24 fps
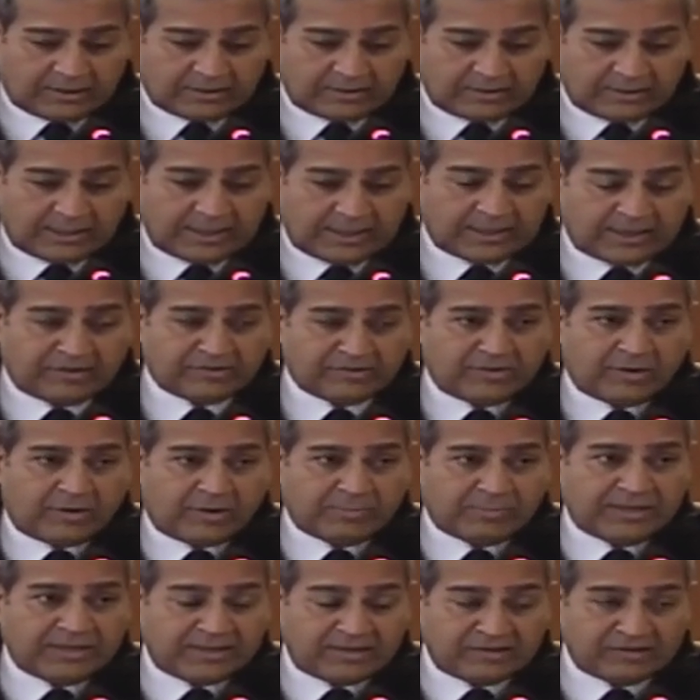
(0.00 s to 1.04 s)
It has not been
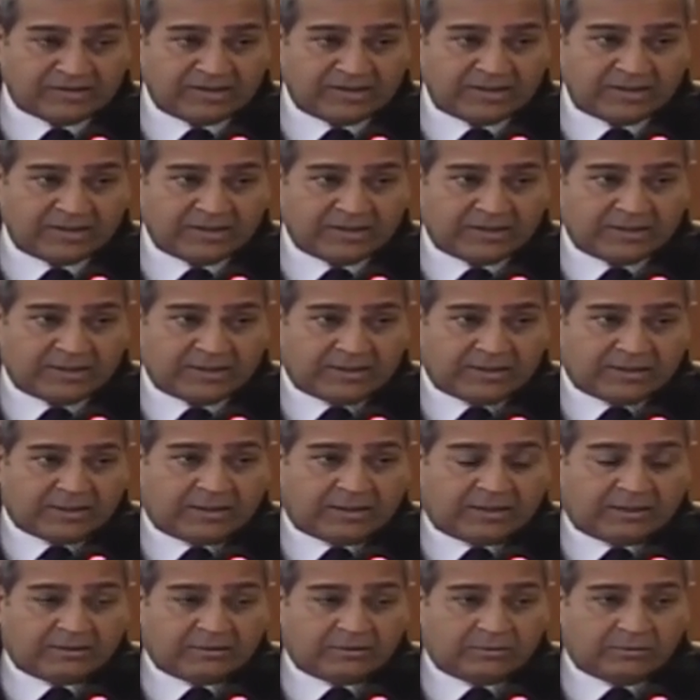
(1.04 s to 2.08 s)
easy.
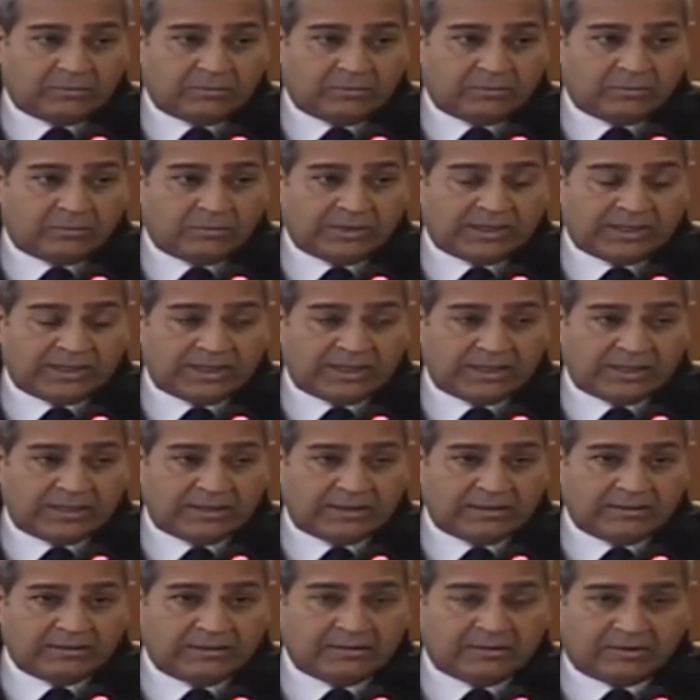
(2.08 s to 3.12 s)

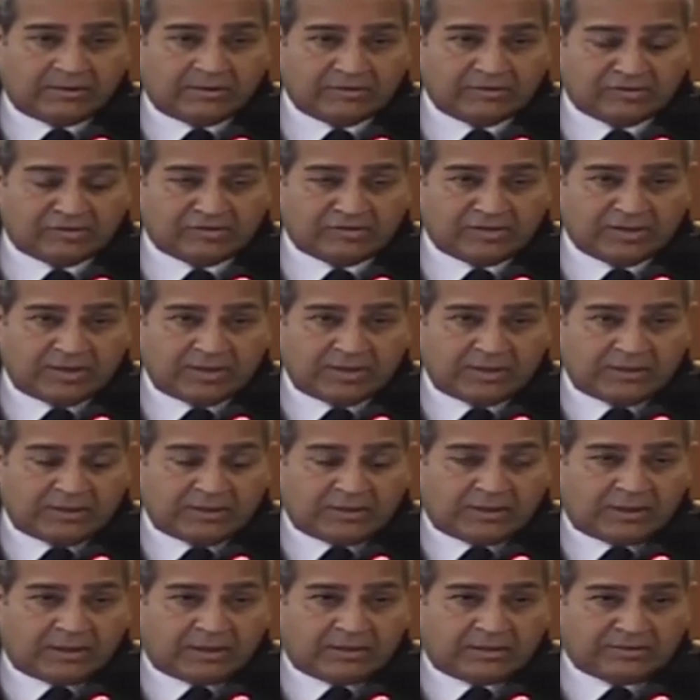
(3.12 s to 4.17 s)
There's
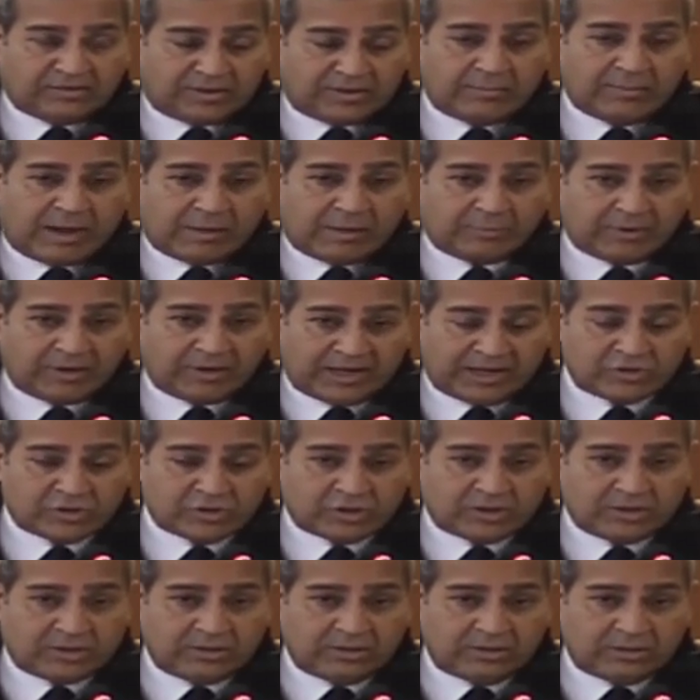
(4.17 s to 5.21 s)
some
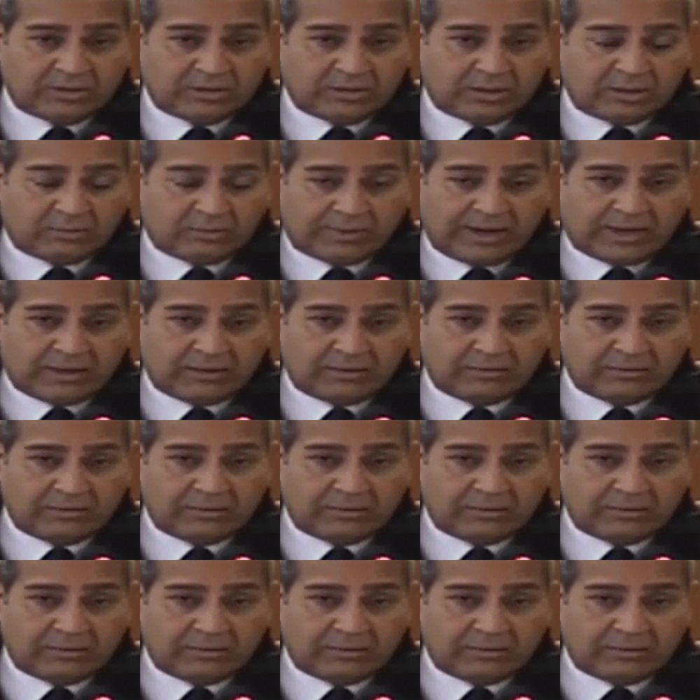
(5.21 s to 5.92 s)
apprehension around